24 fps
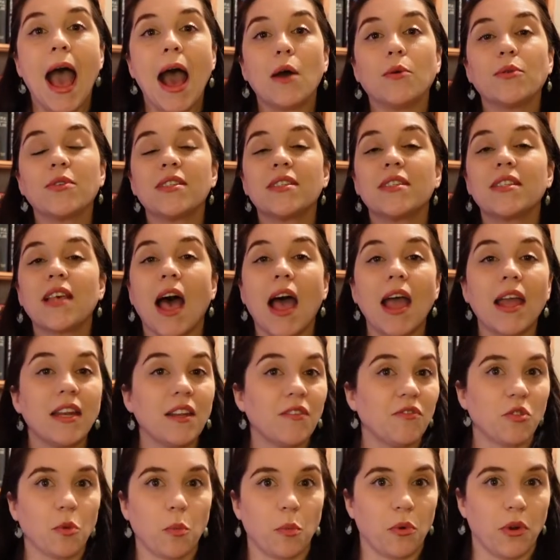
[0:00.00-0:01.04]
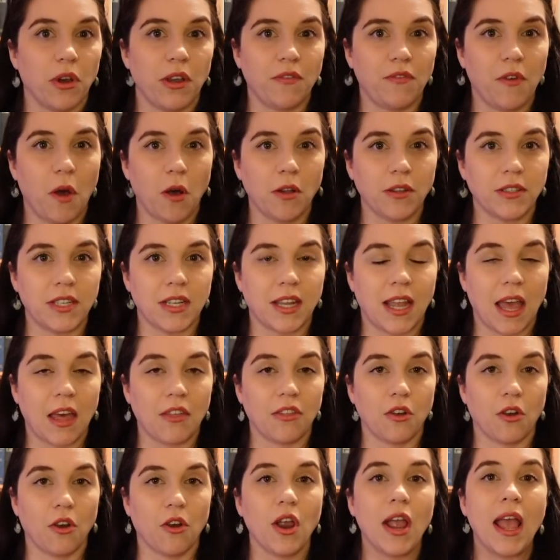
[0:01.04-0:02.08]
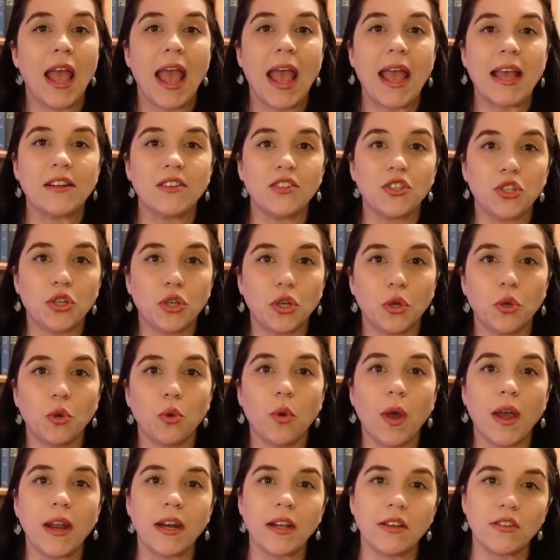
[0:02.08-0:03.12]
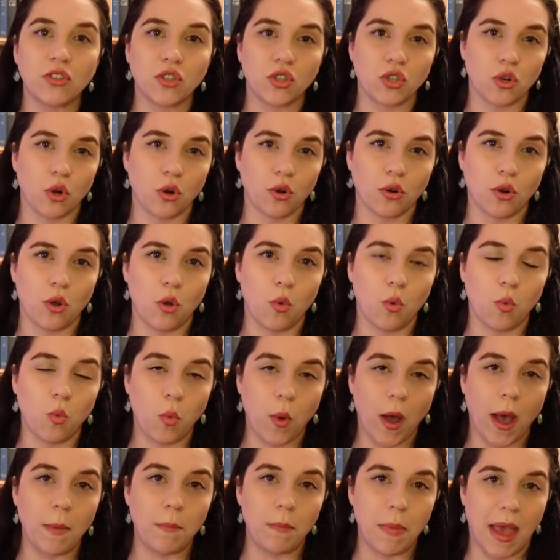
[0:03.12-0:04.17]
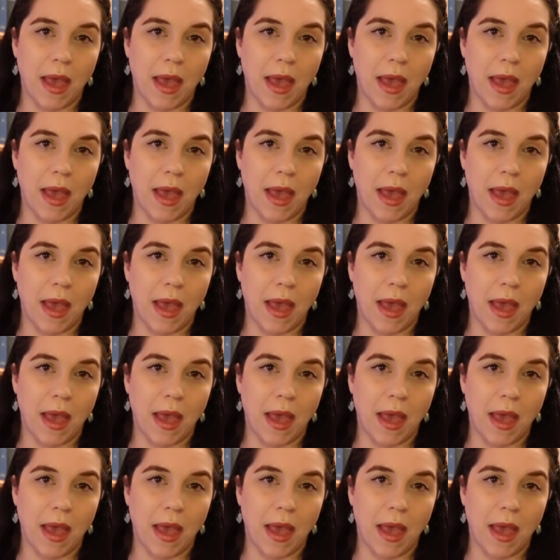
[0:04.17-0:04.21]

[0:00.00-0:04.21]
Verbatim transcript: outside of the brief altogether and to an external web